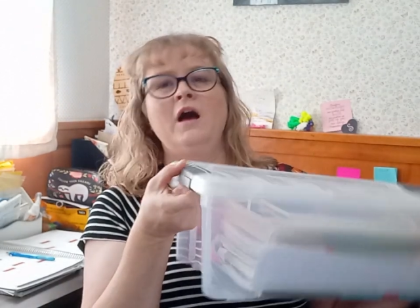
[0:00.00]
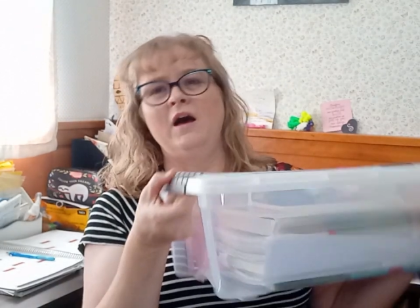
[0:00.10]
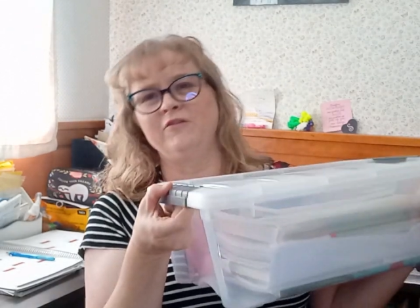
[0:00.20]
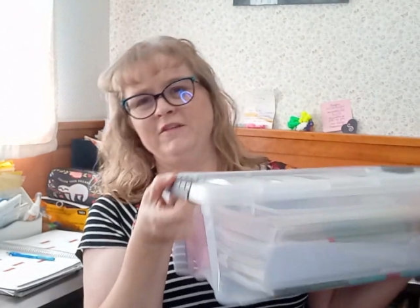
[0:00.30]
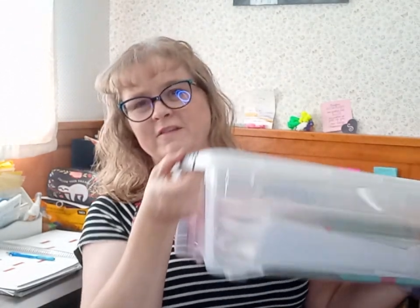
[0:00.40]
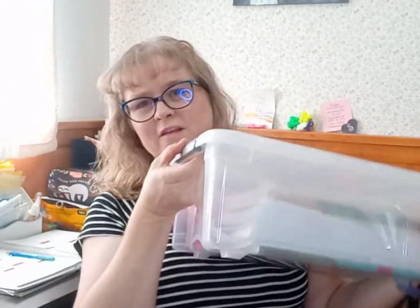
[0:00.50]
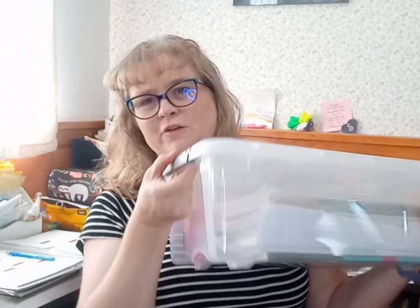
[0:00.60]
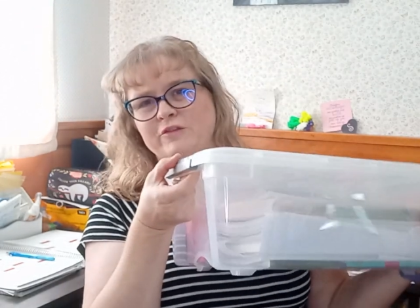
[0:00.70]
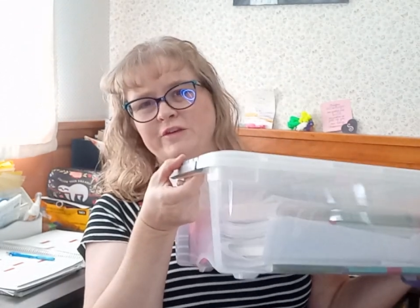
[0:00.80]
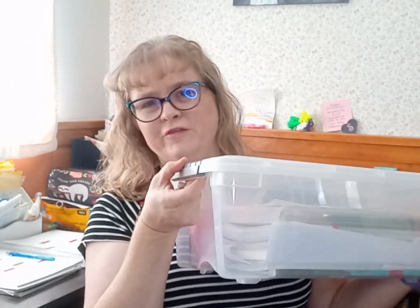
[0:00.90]
Obviously a
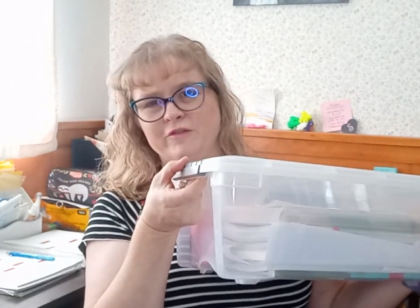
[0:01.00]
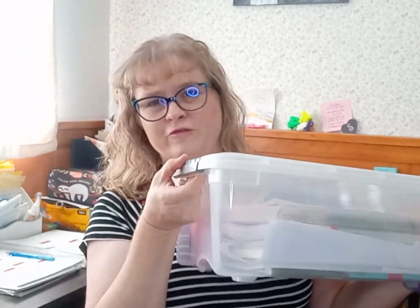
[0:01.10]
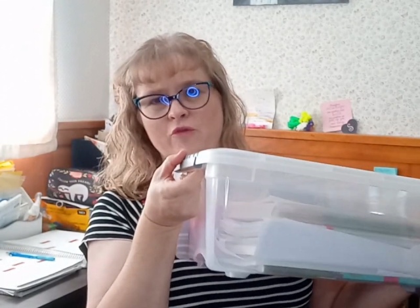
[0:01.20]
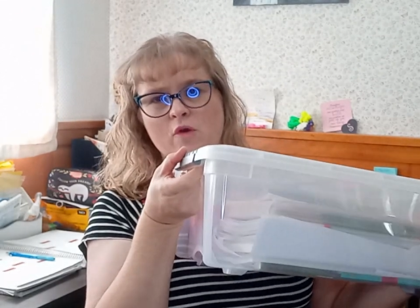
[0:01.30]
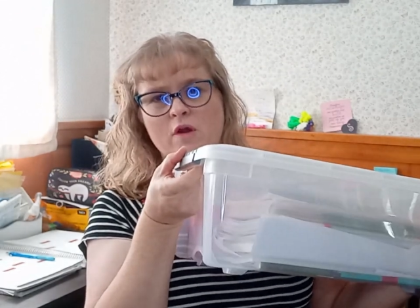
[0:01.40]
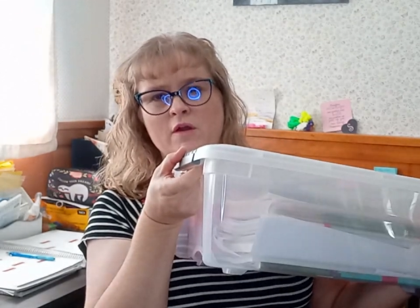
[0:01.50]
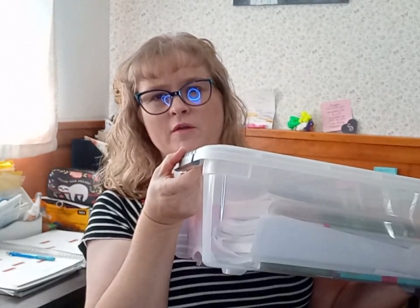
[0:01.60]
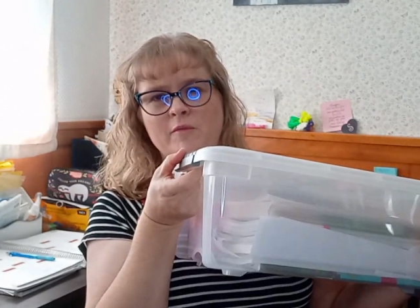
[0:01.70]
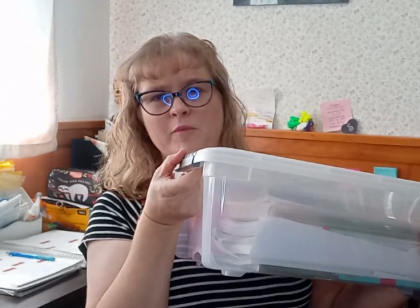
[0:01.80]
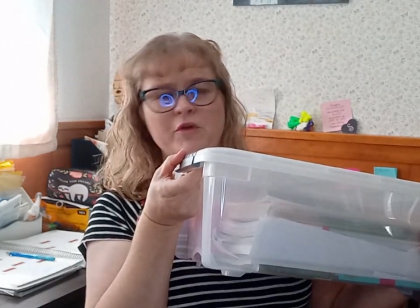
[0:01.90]
little different for
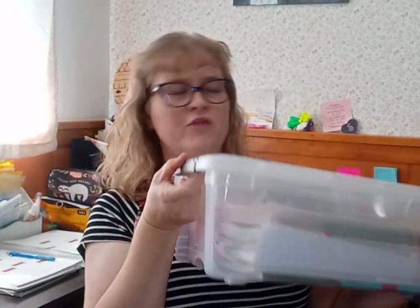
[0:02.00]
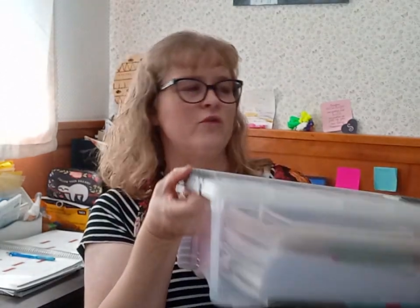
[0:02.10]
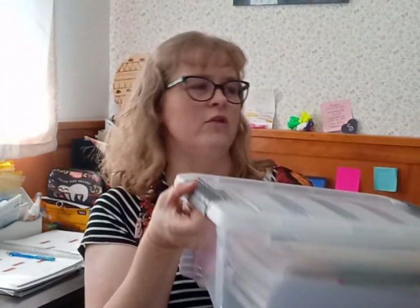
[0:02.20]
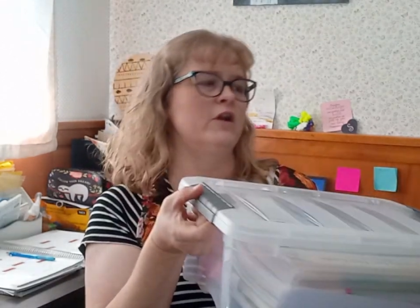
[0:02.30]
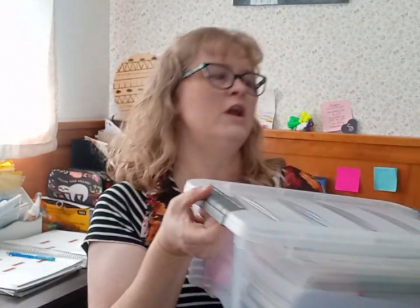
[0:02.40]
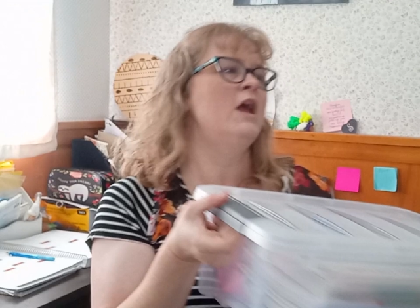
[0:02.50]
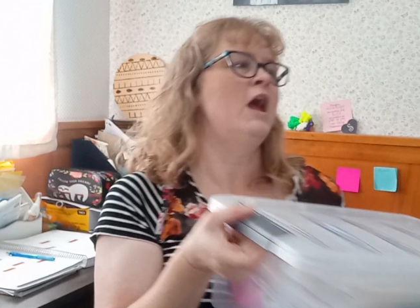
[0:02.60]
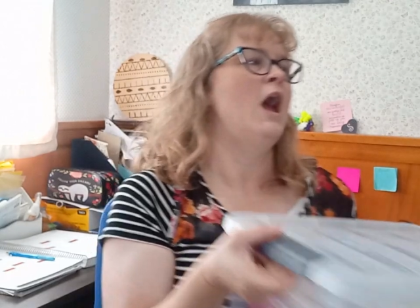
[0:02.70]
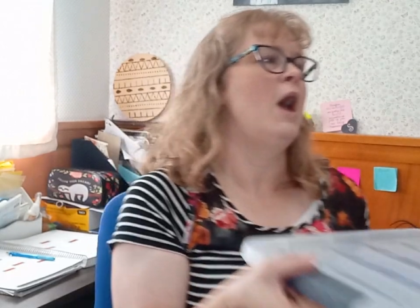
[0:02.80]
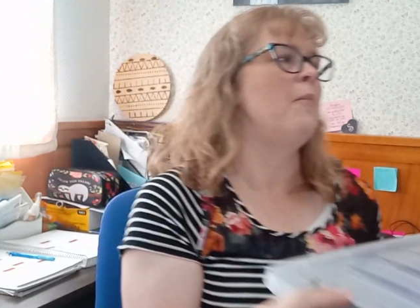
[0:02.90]
my preschooler.
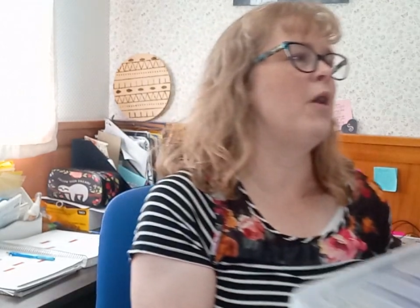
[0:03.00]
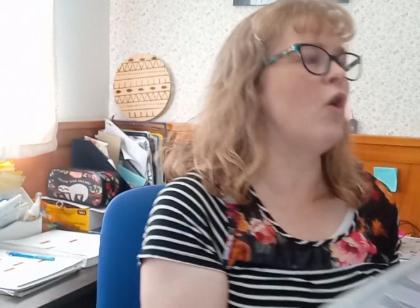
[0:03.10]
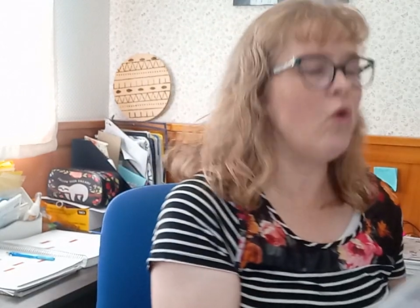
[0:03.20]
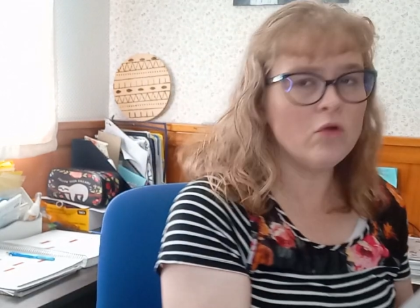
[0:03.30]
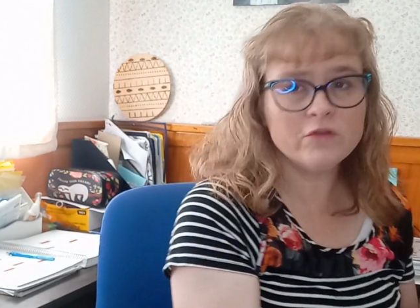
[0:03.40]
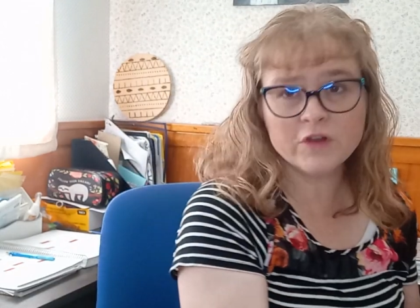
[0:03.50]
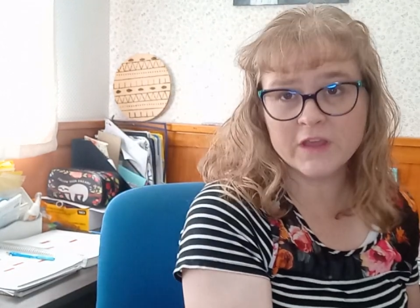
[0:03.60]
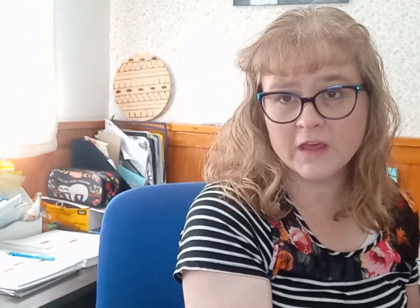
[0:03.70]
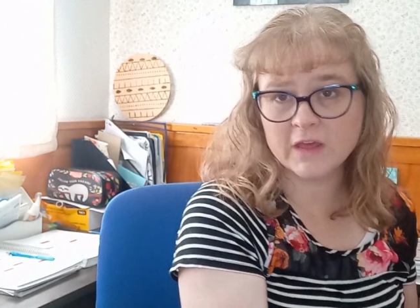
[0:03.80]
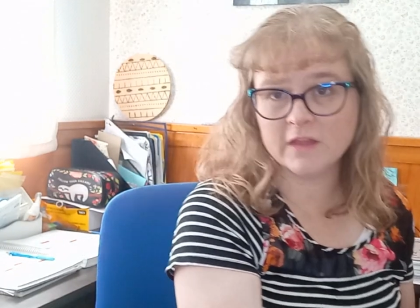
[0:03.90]
My older
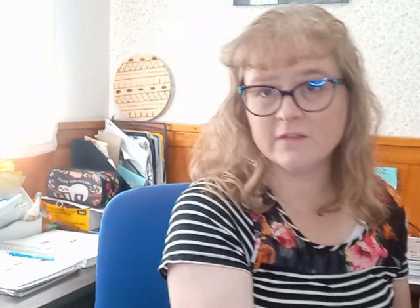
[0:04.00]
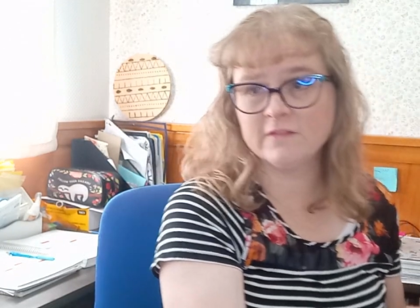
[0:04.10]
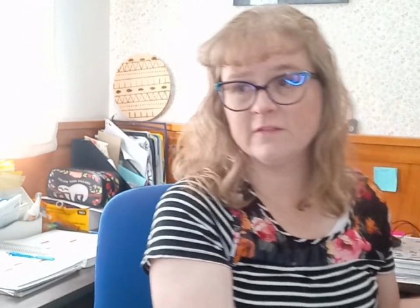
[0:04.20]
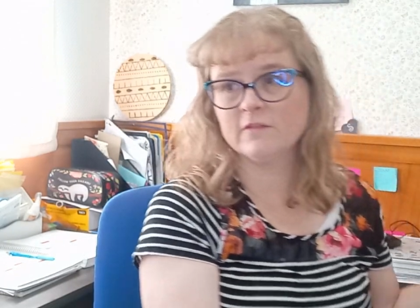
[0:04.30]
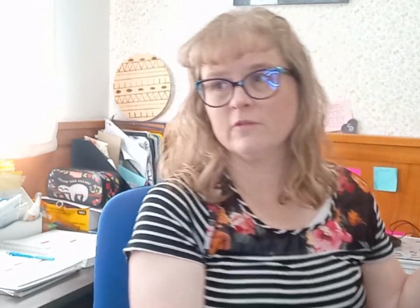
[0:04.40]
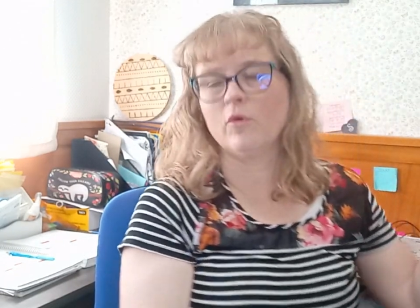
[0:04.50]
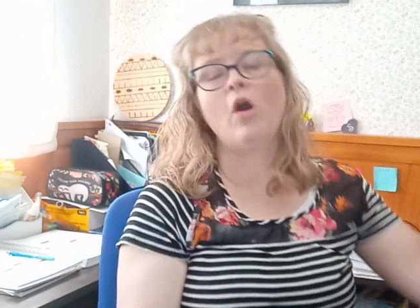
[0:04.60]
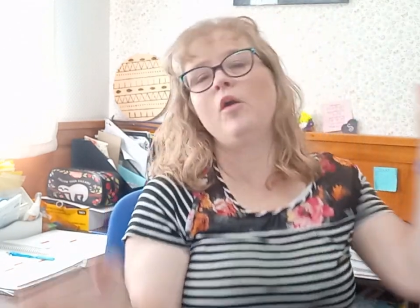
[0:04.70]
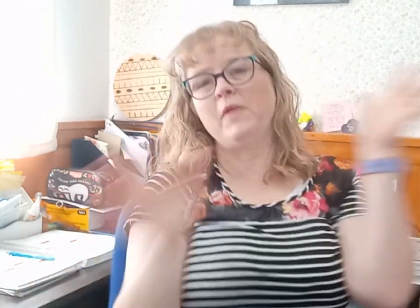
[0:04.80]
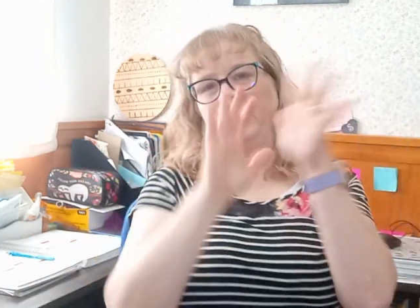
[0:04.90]
kids, well,
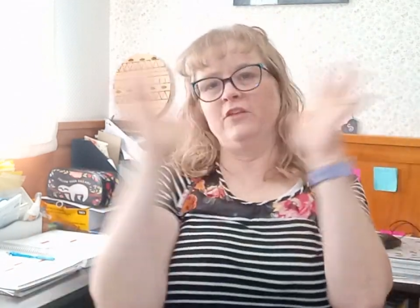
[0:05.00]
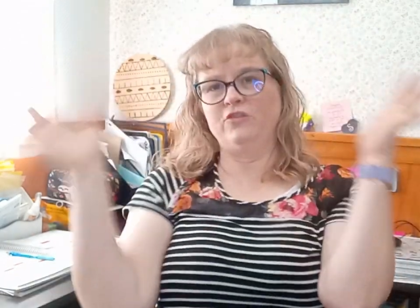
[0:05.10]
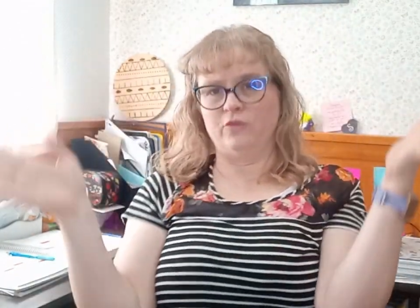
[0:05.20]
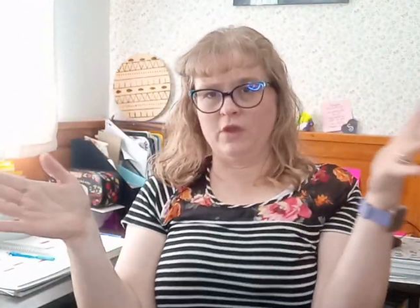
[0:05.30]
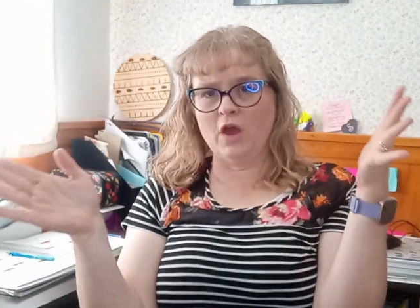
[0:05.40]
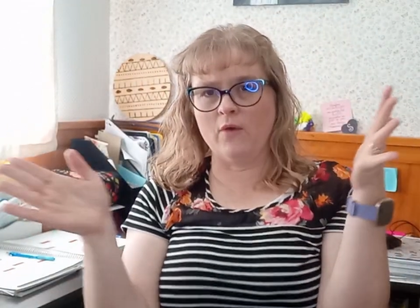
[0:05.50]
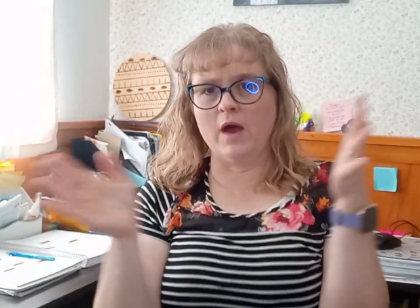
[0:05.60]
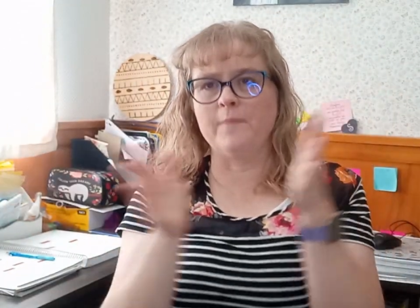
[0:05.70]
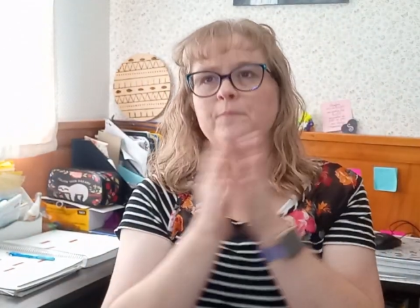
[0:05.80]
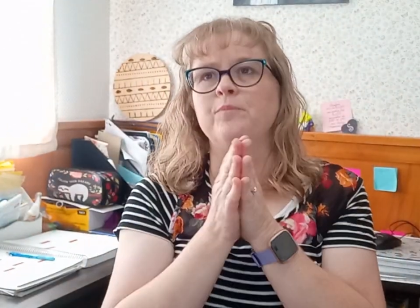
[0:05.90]
all my kids do a
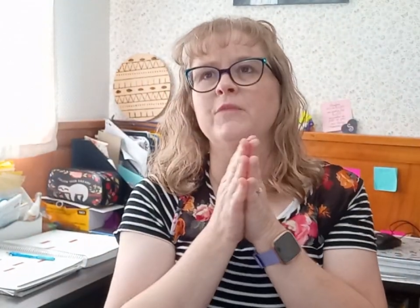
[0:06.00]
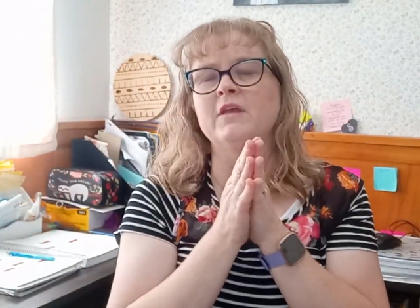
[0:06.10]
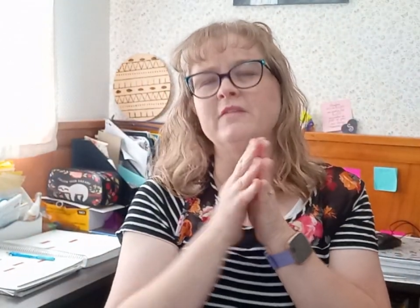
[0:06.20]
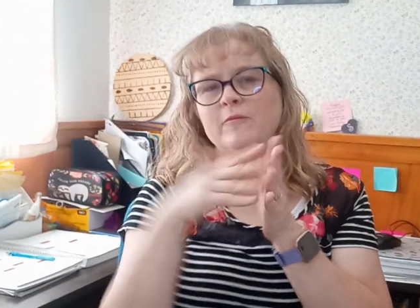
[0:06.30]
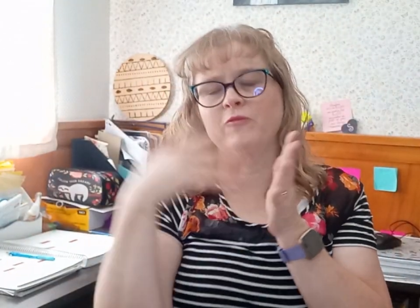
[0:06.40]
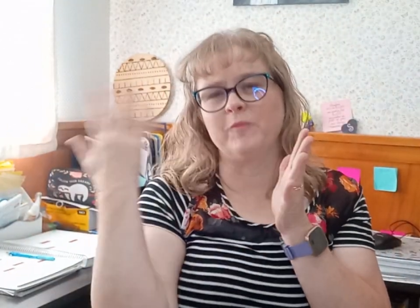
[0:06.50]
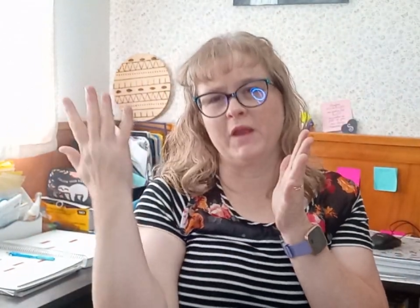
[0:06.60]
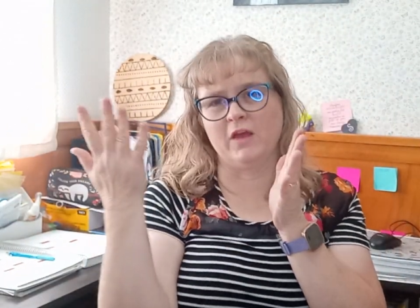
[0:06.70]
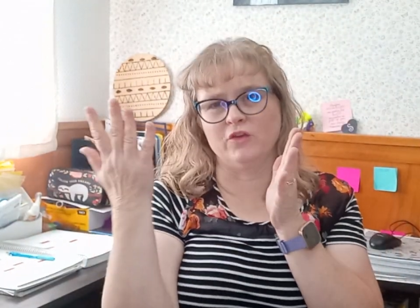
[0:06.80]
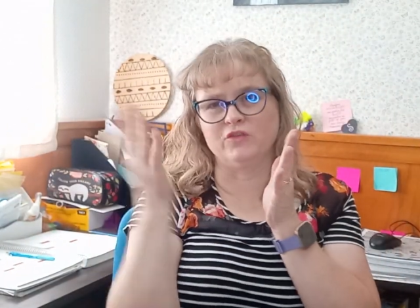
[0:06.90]
co-op, except for my
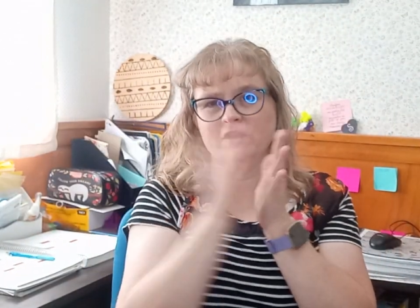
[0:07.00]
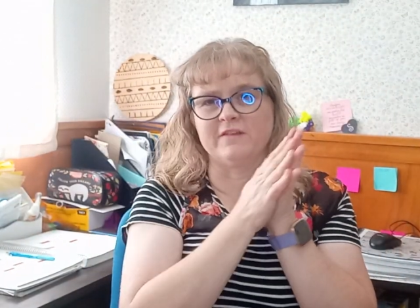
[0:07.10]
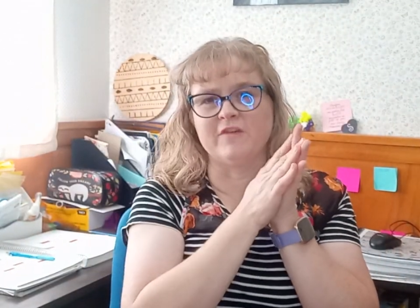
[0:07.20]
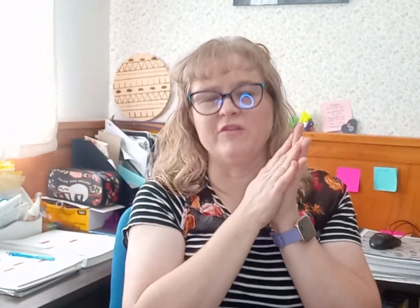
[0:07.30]
college kids,